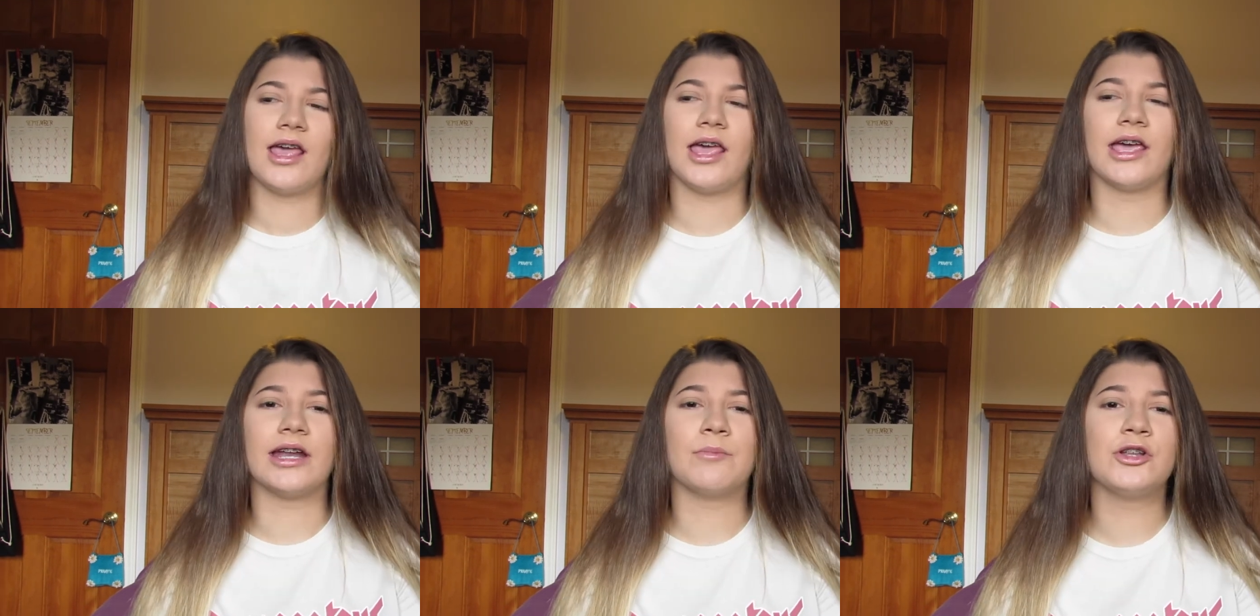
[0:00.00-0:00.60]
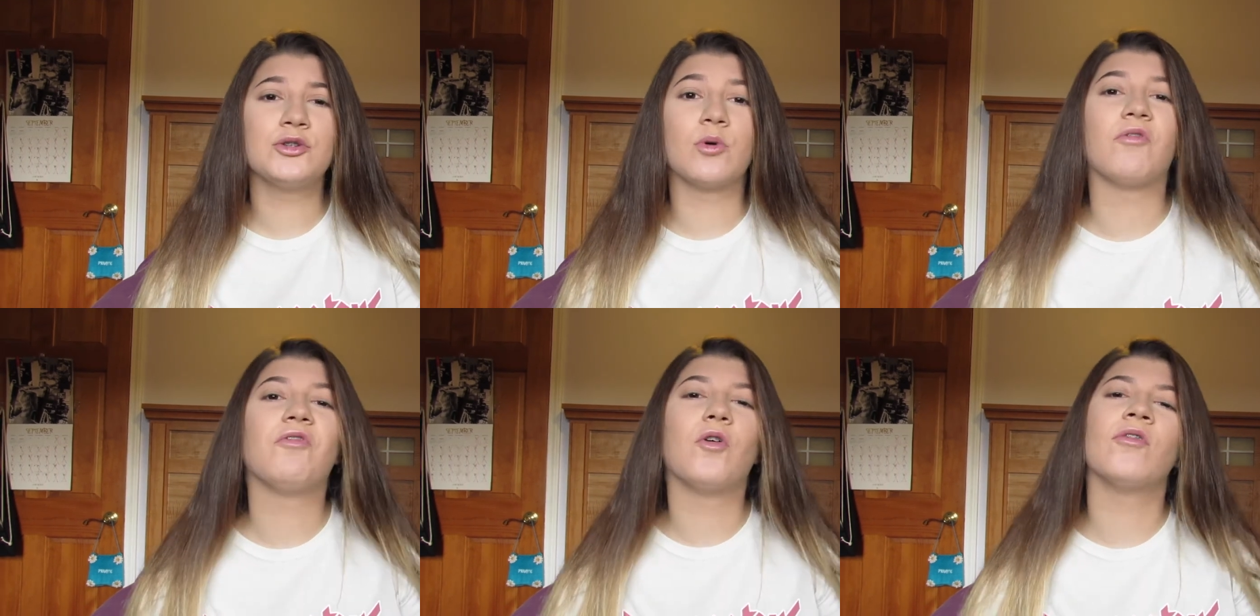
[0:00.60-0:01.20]
And I'm gonna do a
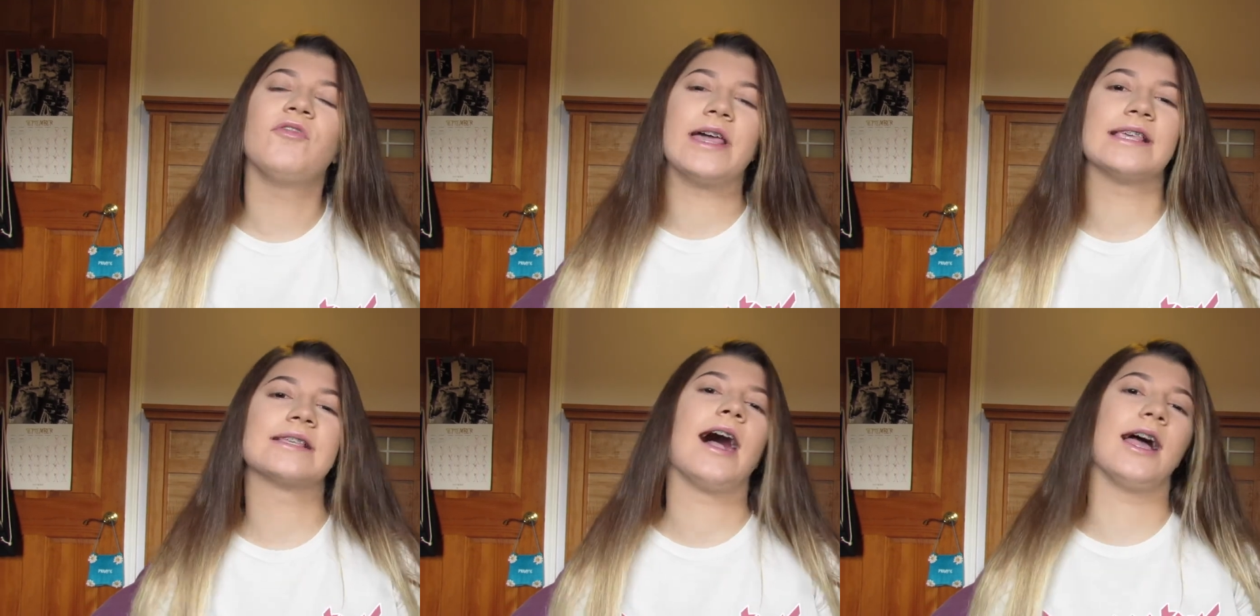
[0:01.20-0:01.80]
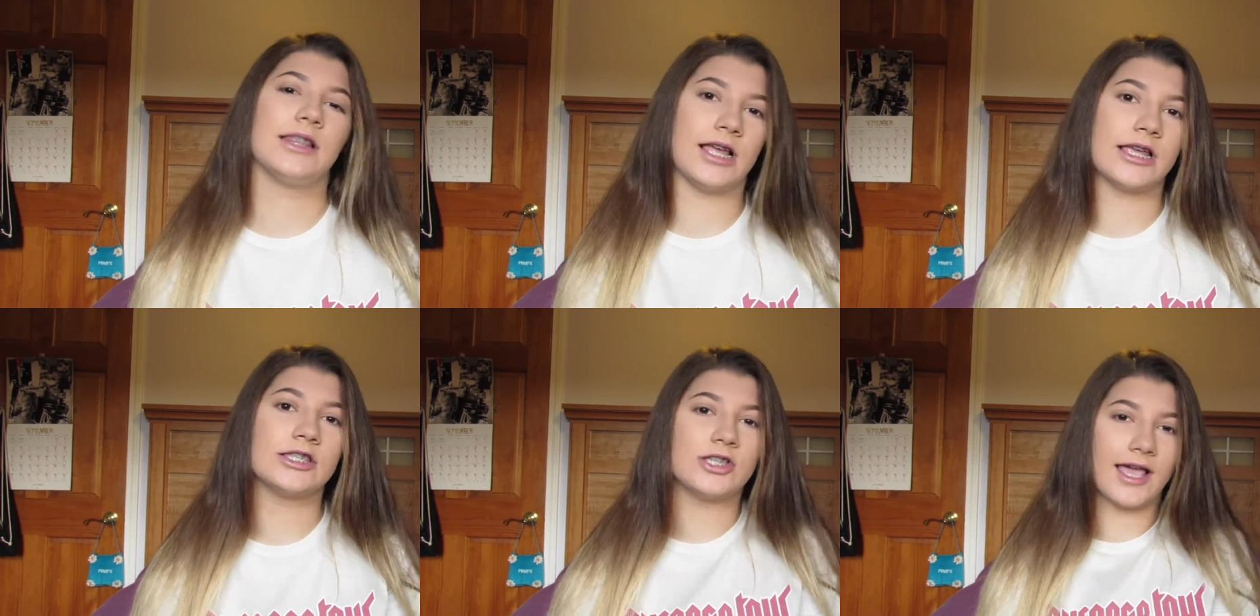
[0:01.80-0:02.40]
full face
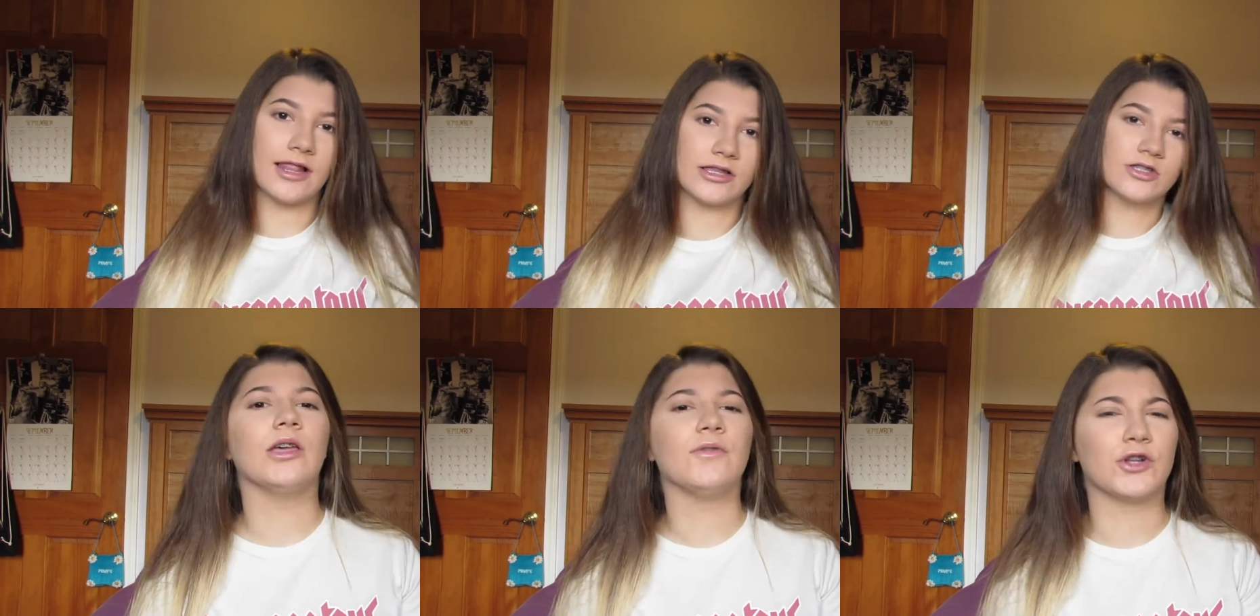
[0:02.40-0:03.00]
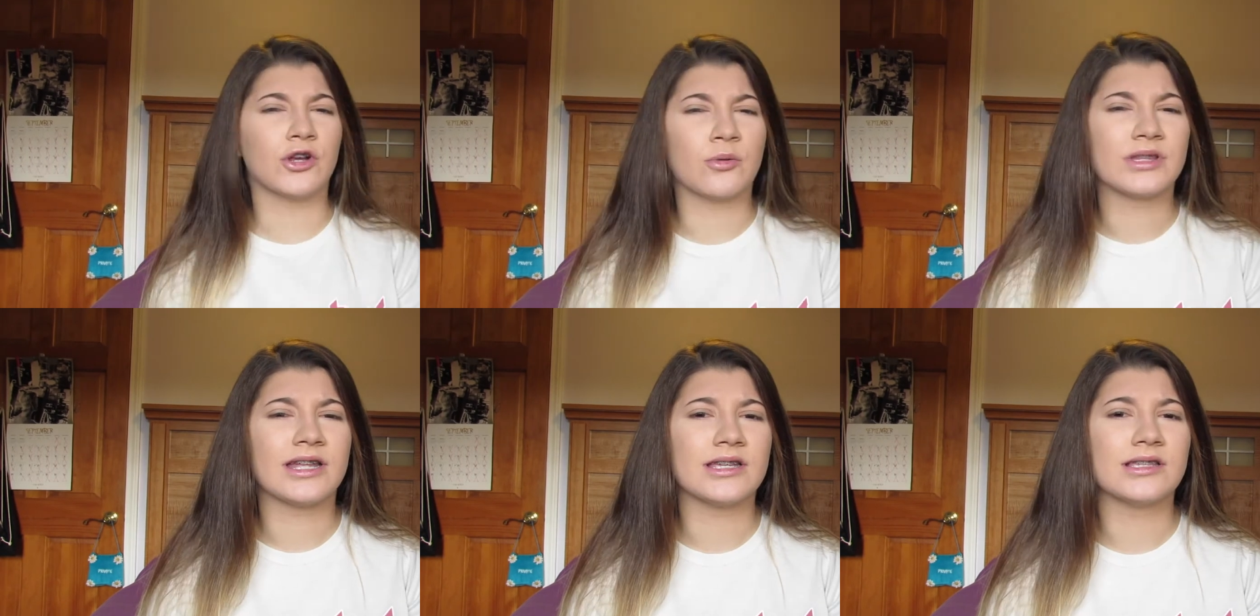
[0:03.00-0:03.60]
highlight challenge. If you don't know what
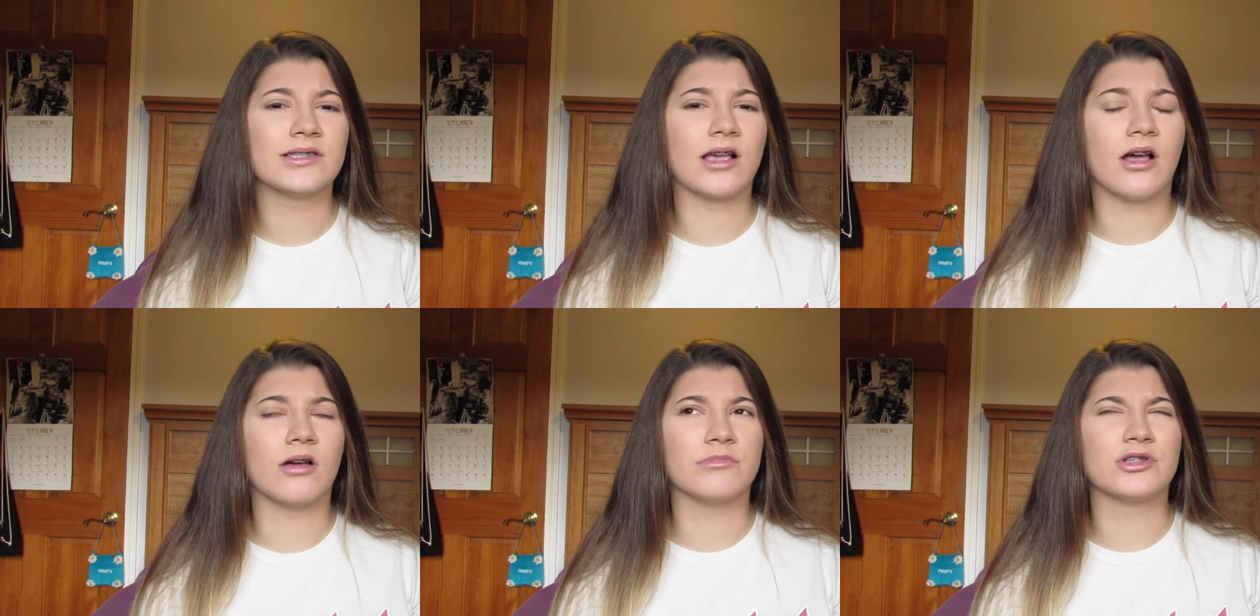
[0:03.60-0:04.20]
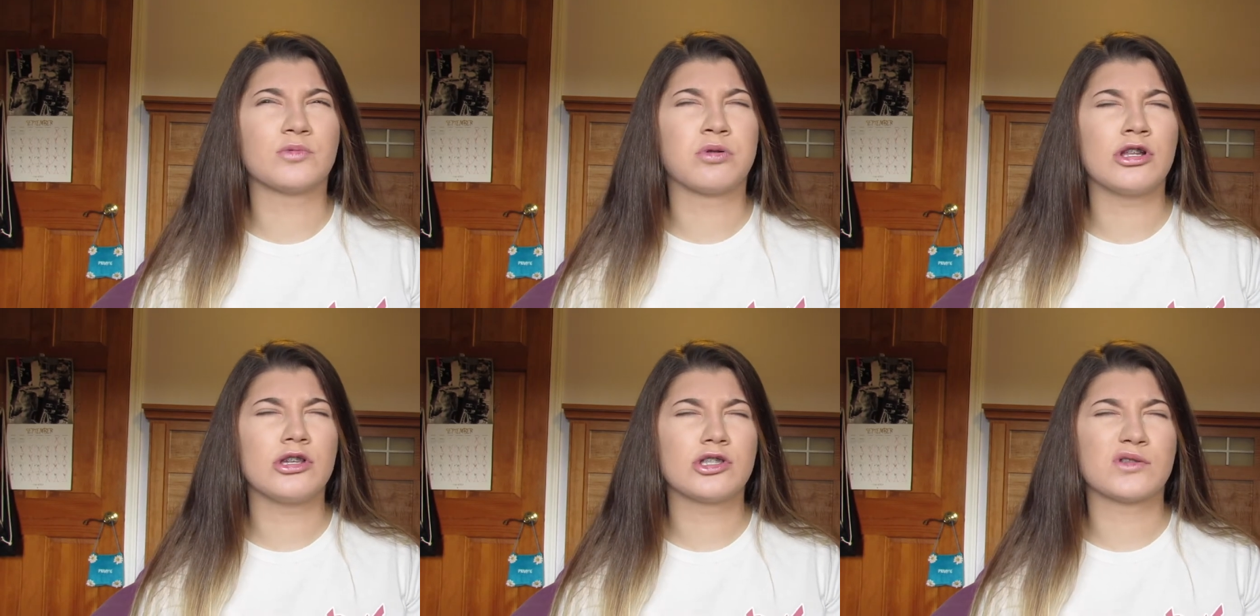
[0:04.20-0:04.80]
that is, it's
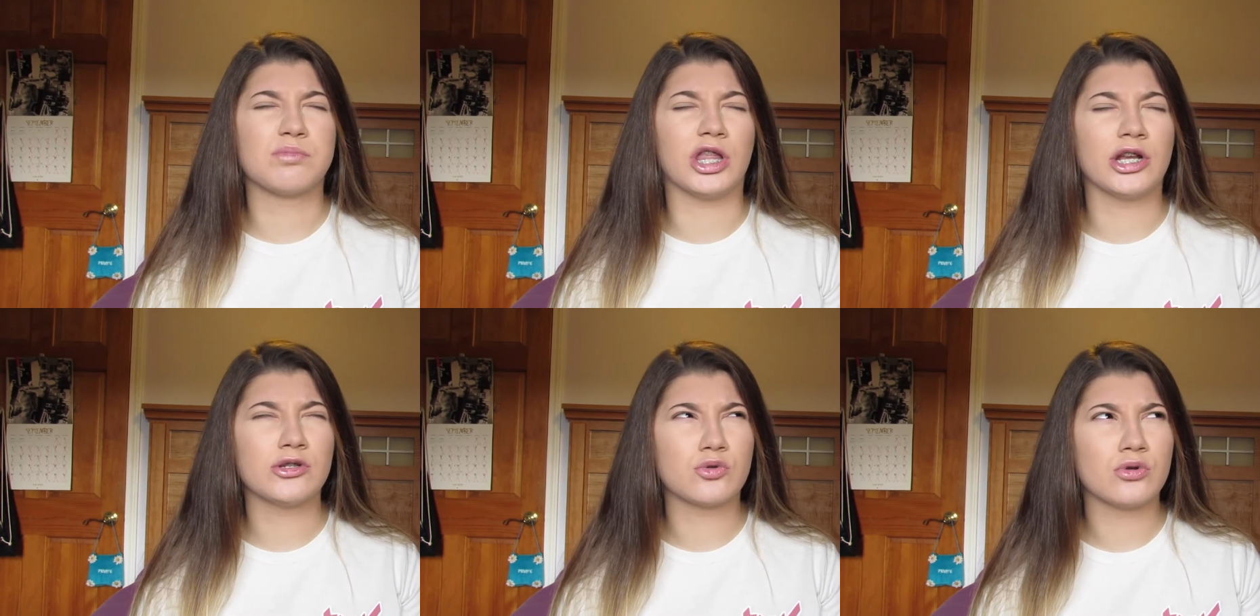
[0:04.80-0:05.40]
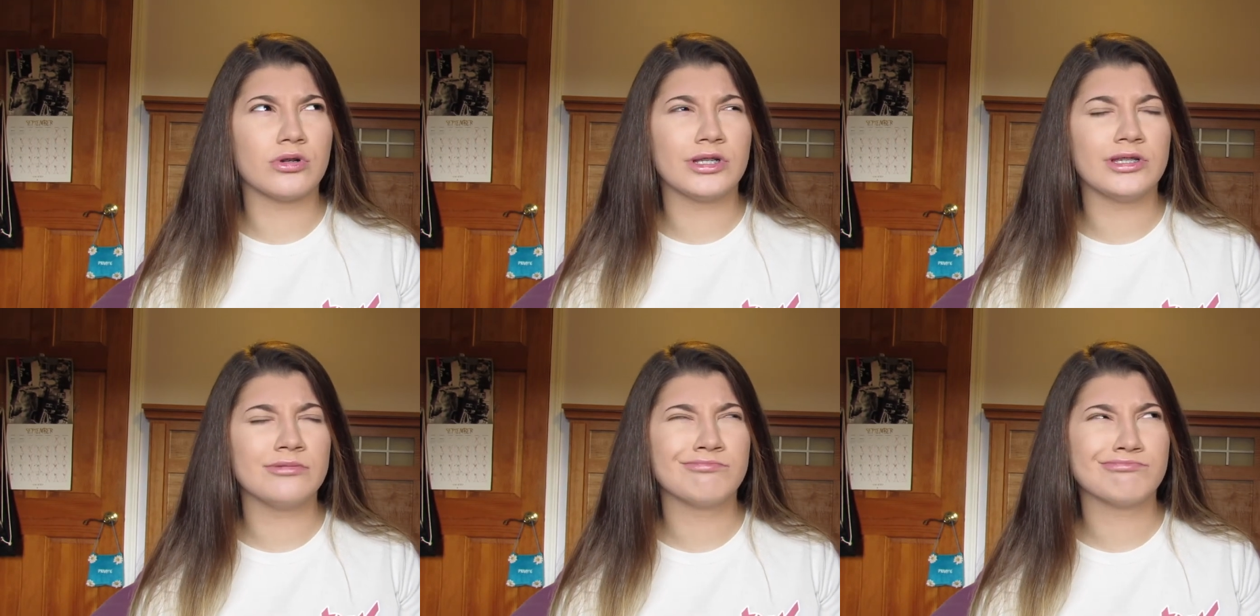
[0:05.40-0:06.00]
pretty explanatory.